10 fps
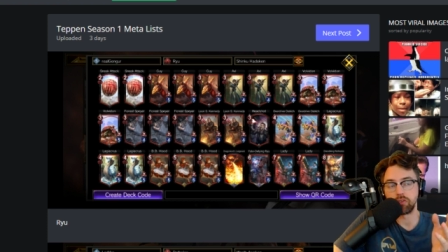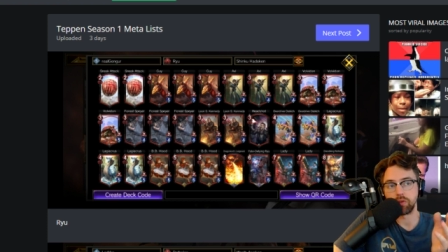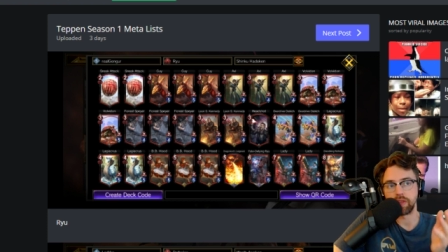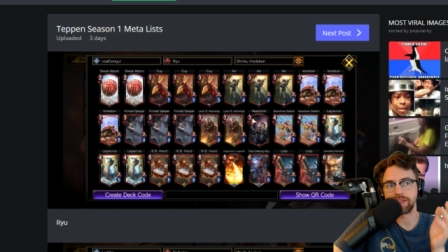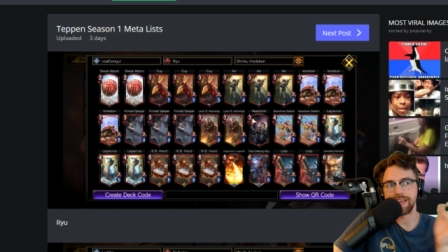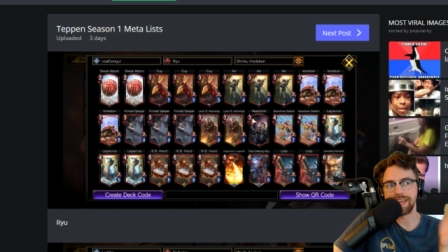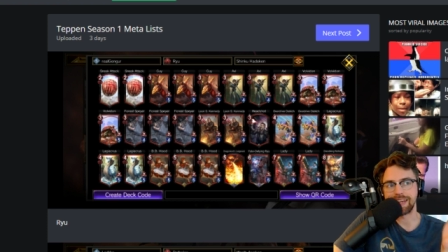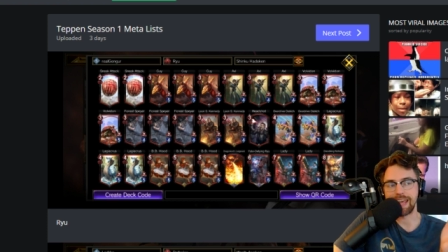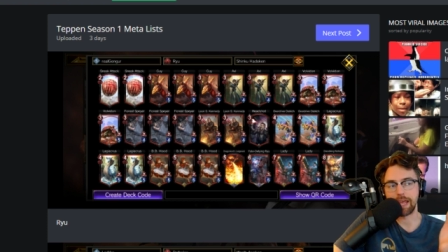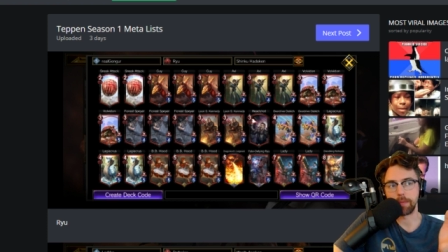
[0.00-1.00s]
So like
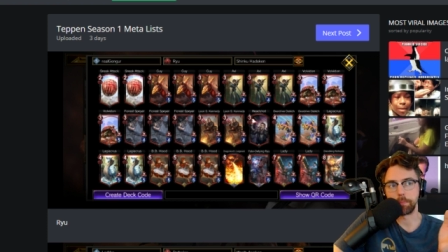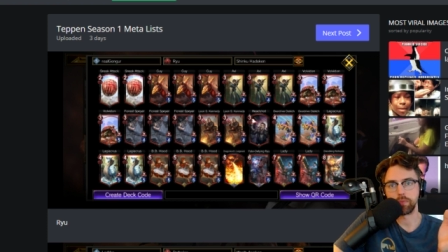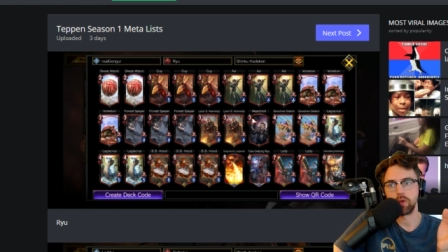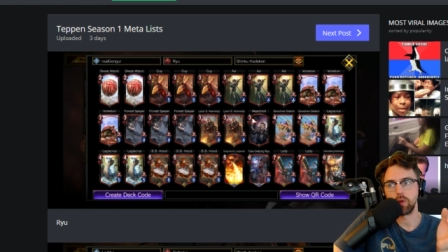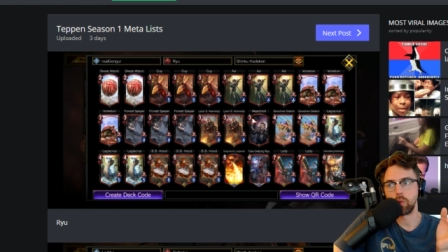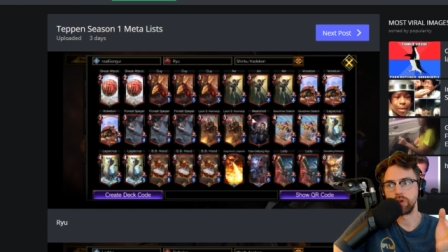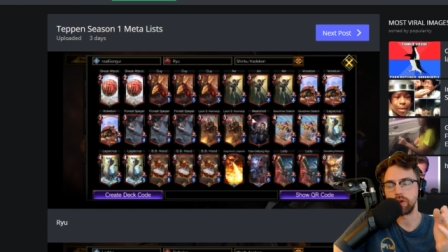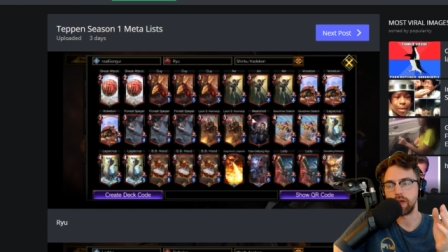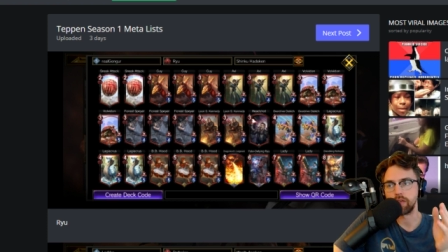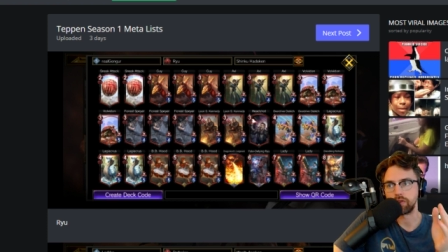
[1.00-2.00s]
late game when
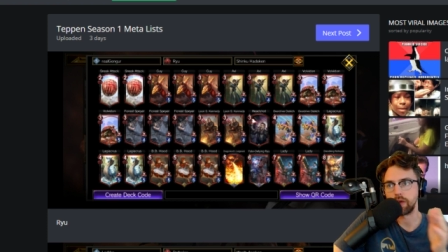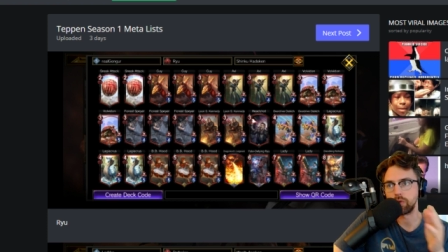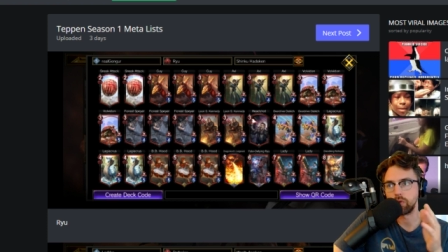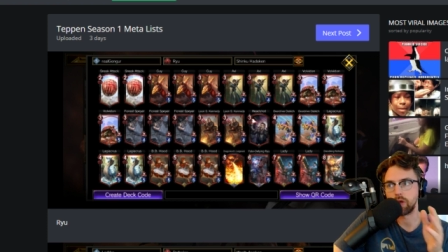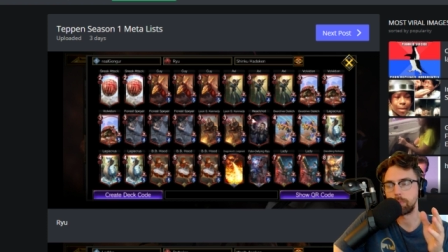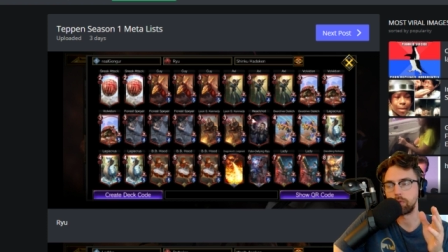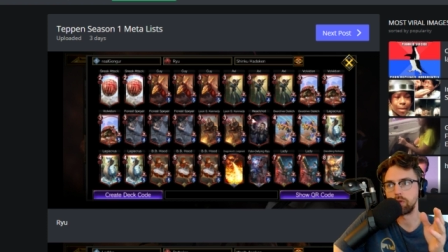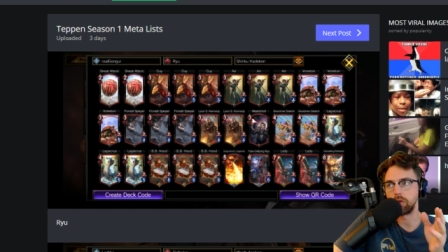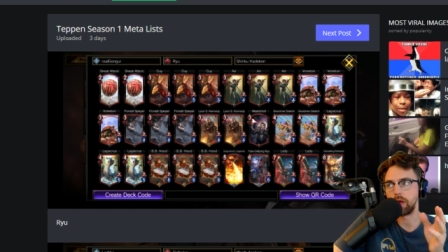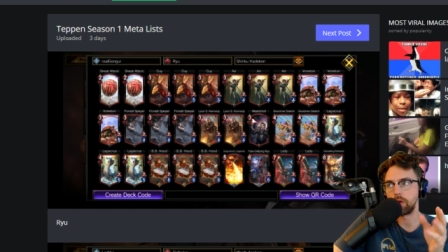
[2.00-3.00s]
you guys are down to a couple
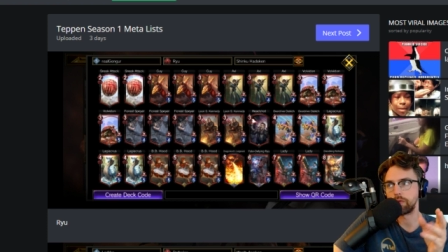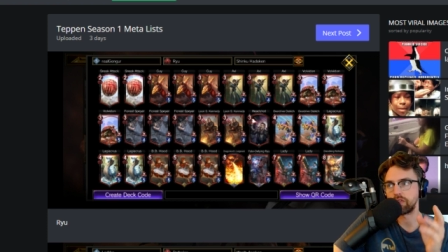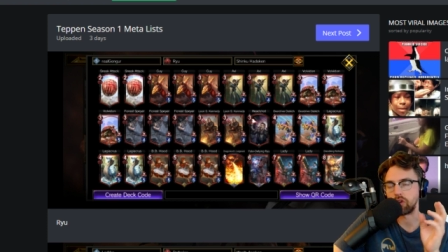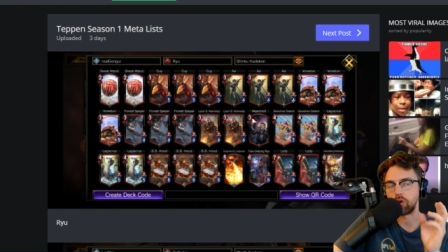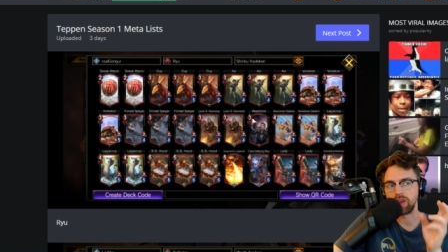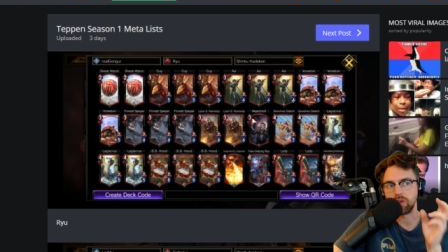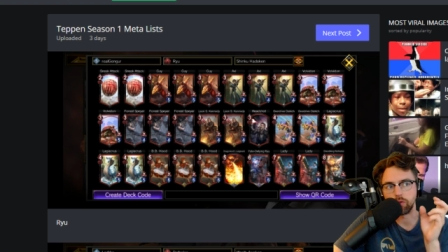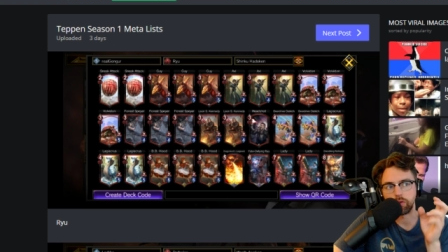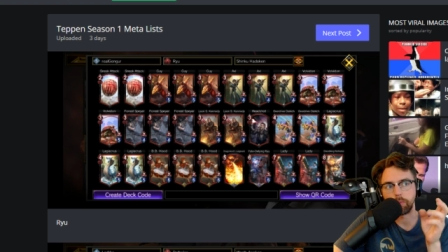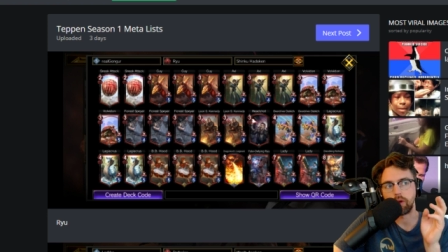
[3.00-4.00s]
little health, that's a great
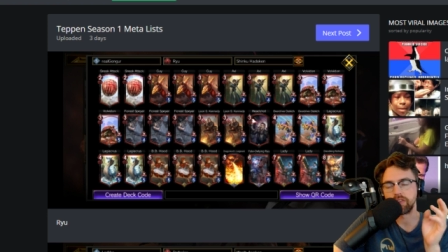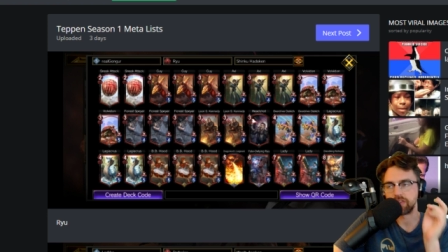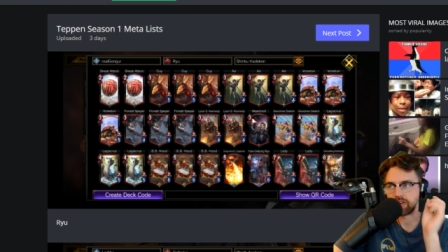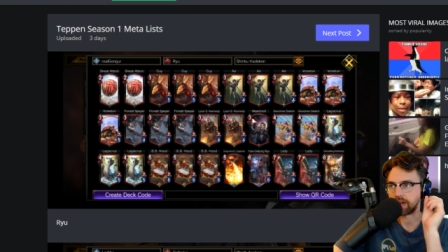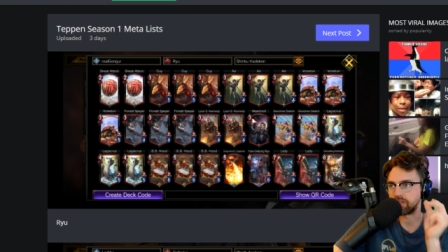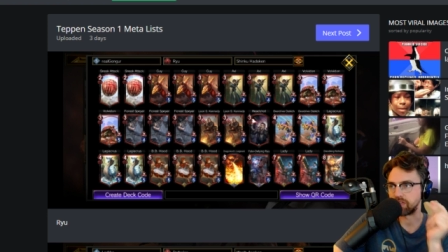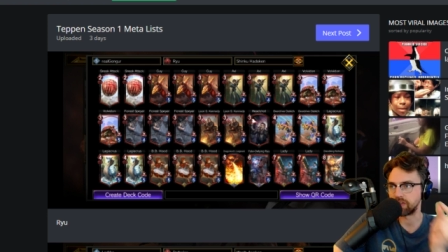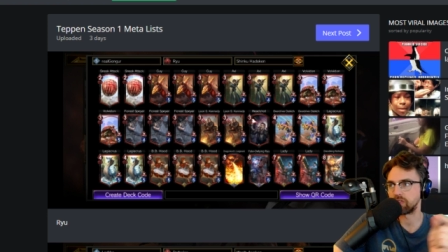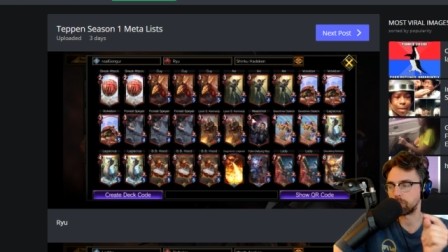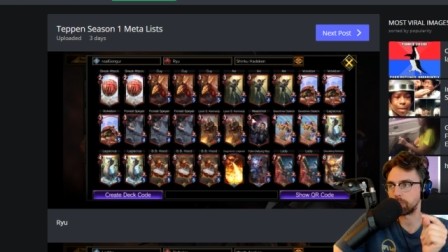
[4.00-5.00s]
little surprise attack just
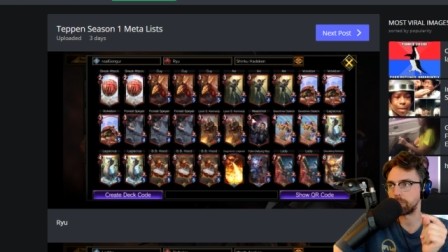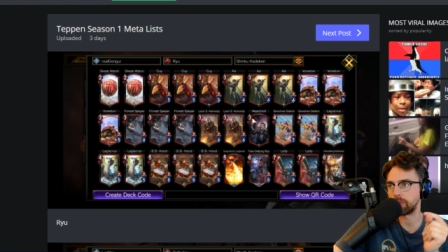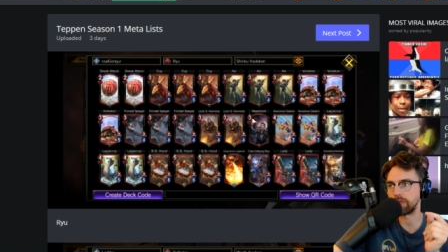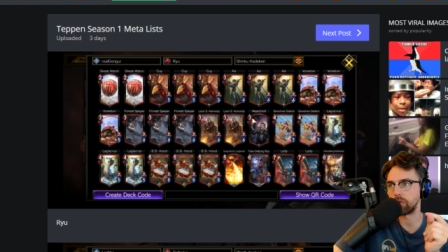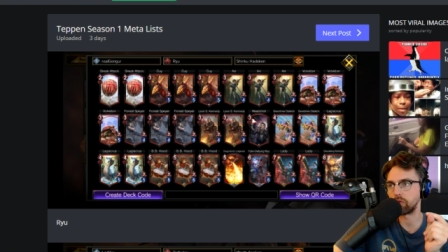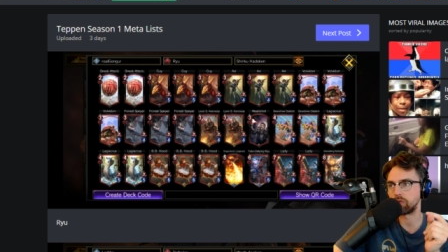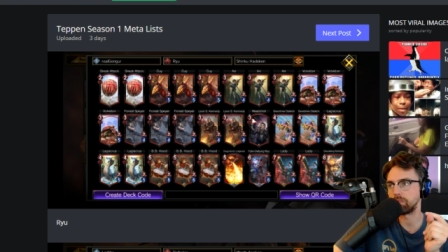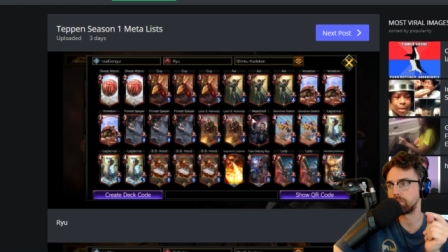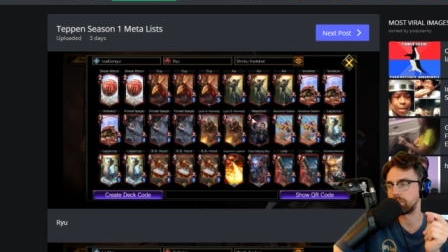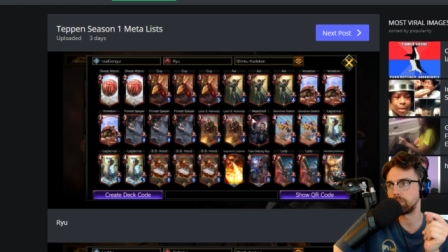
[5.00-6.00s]
to get those
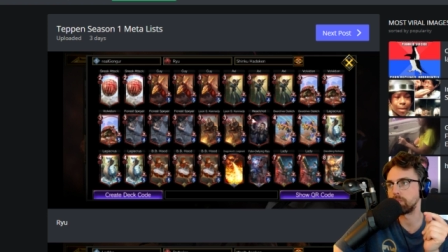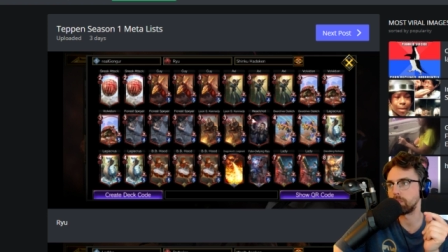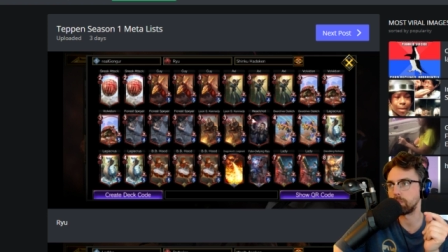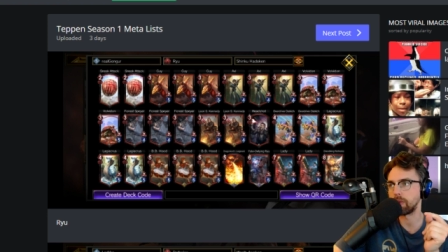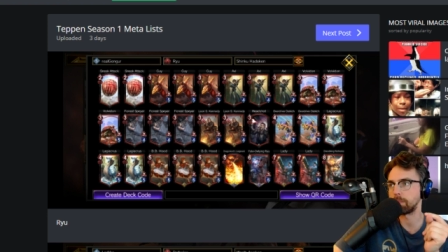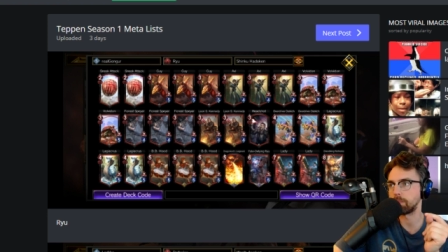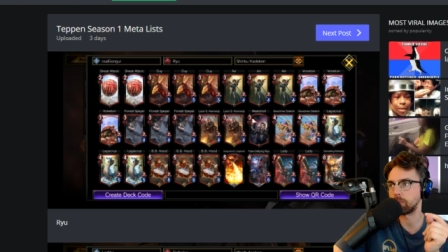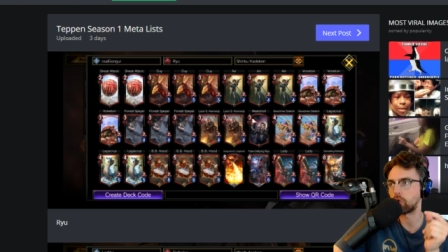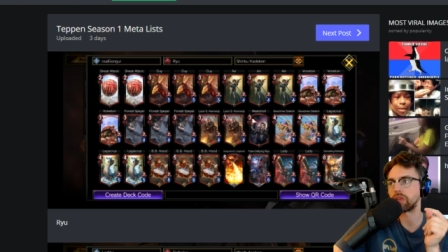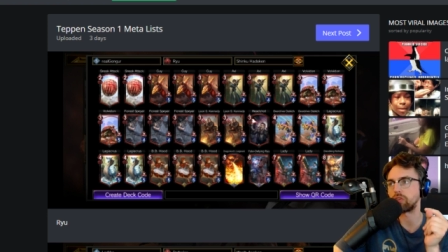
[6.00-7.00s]

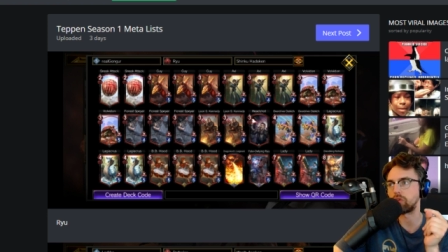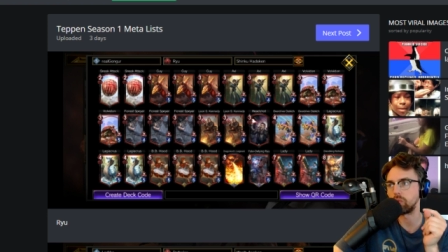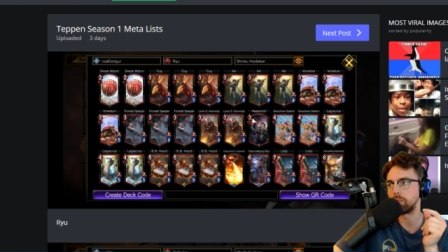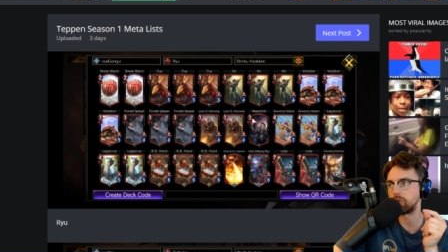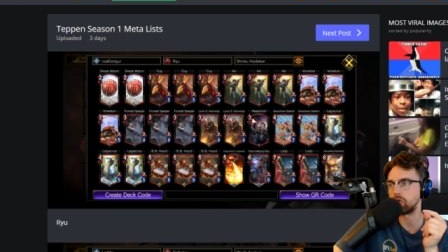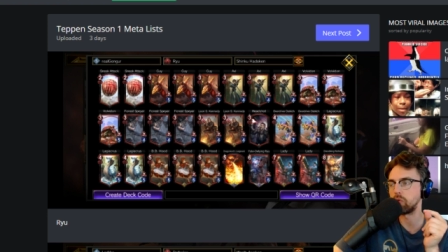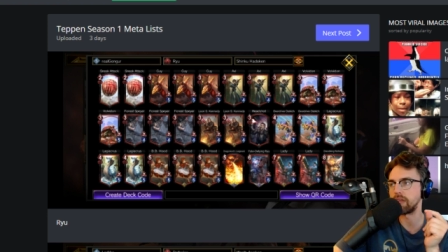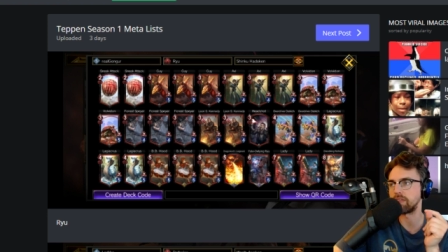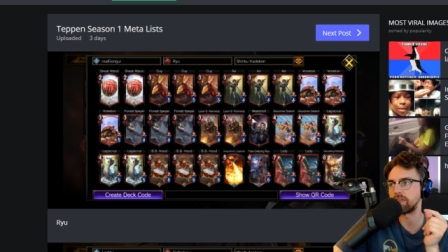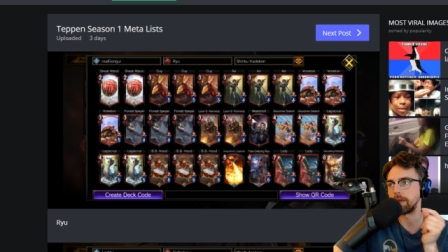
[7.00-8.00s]
quick two
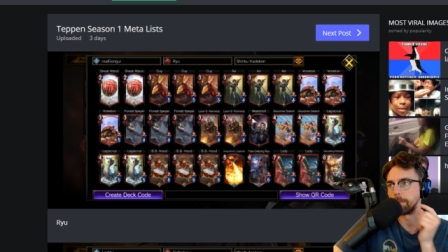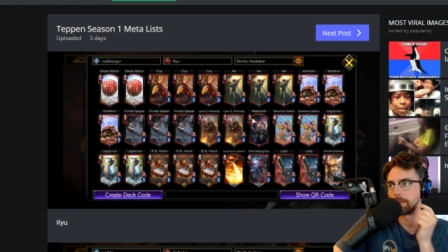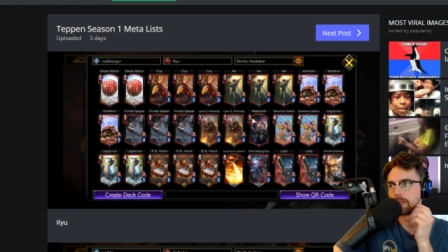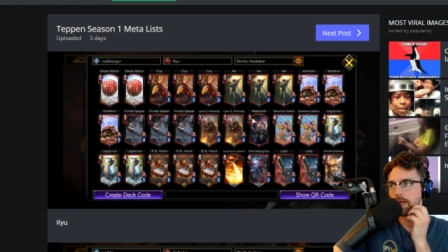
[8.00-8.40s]
hits in.